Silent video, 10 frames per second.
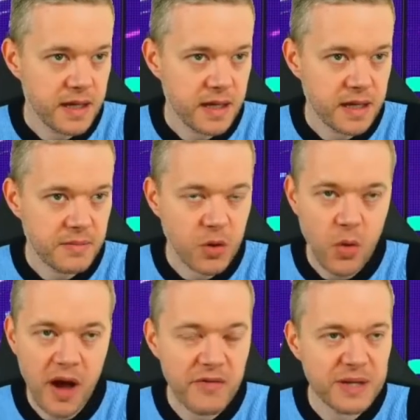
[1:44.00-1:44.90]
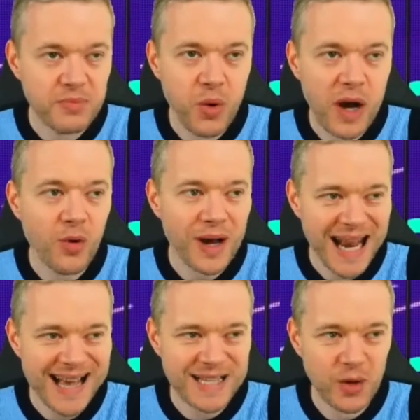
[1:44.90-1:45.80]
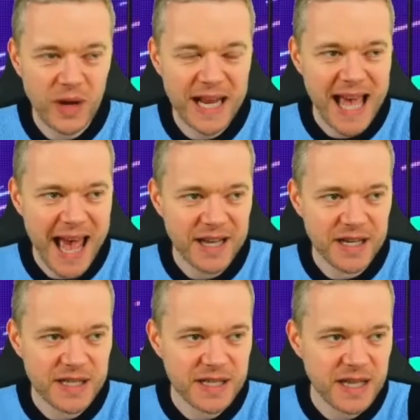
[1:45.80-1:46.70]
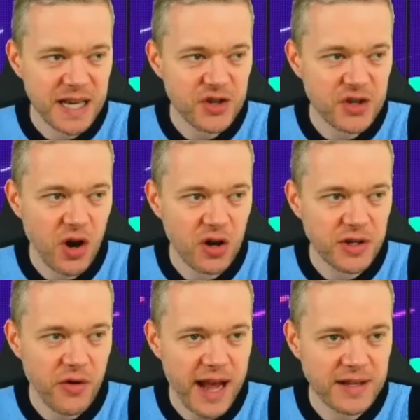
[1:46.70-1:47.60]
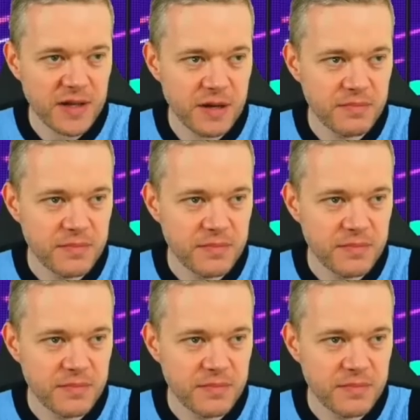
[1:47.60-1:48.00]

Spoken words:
Maguire is world class at winning headers. He just can't direct them.